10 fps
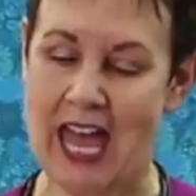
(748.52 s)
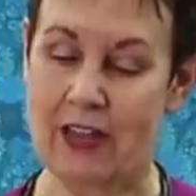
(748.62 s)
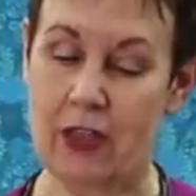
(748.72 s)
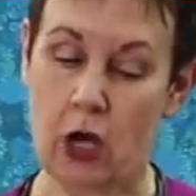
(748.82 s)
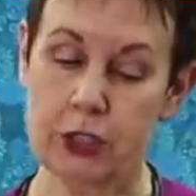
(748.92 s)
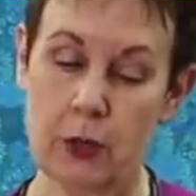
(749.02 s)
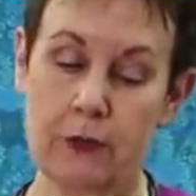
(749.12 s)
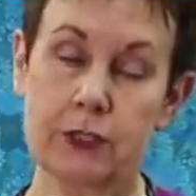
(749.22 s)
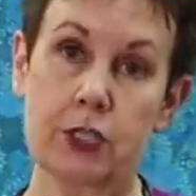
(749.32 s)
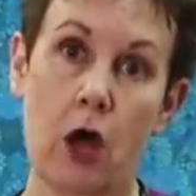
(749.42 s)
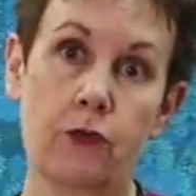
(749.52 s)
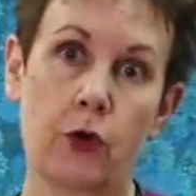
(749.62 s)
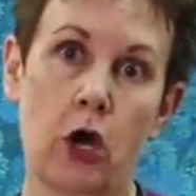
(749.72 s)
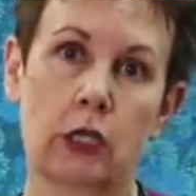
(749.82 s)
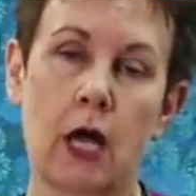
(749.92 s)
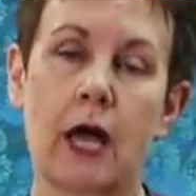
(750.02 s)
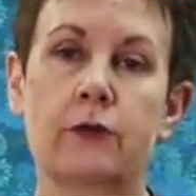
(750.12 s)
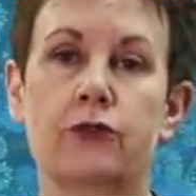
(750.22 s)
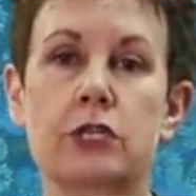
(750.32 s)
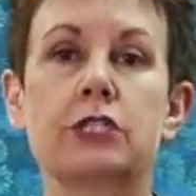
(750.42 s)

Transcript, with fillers: and they also have software online free